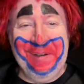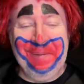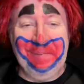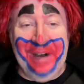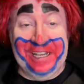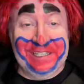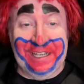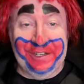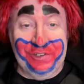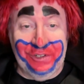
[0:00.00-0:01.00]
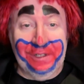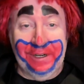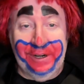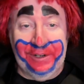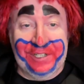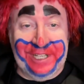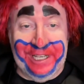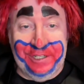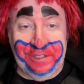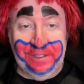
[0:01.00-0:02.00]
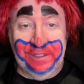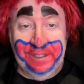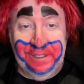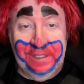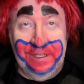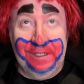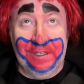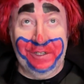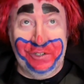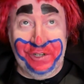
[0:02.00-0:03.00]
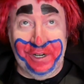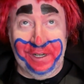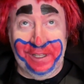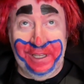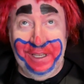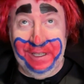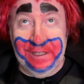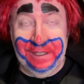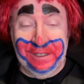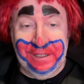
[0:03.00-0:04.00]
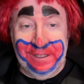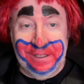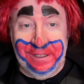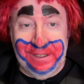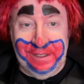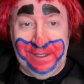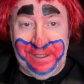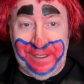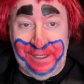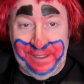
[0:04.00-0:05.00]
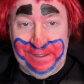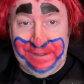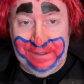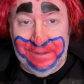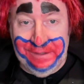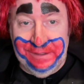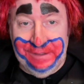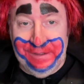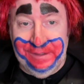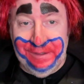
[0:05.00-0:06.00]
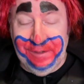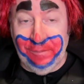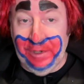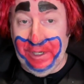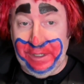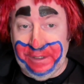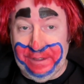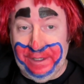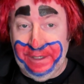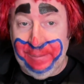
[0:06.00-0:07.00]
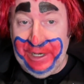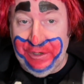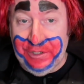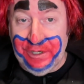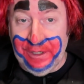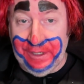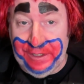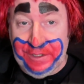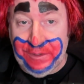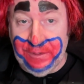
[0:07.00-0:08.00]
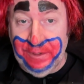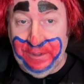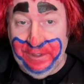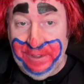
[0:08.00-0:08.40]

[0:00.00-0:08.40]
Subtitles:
My schedule, her schedule, Charlie, yeah. We're not going to talk about Charlie's school.